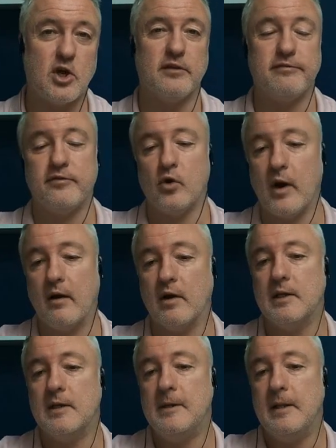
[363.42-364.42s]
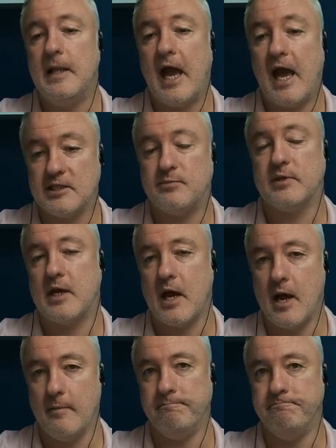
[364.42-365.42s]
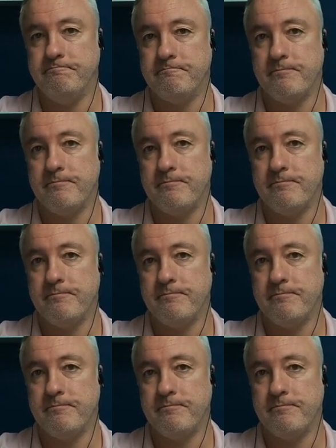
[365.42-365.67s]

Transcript: on the 4 hour has become